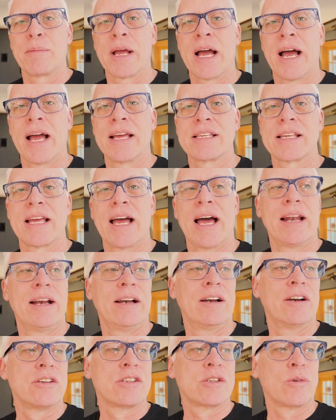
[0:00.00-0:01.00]
guys got
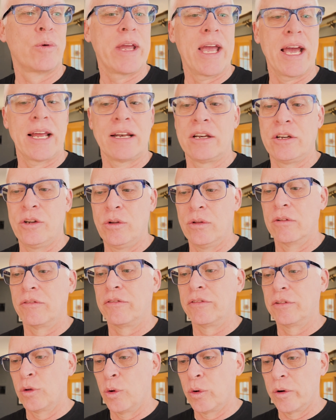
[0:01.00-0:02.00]
here, so we had to do the
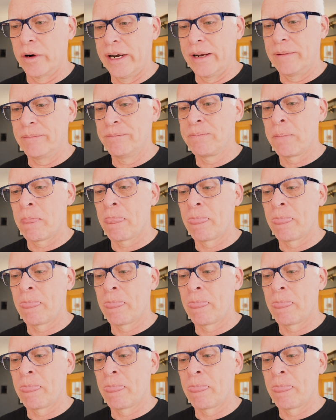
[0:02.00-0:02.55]
flooring.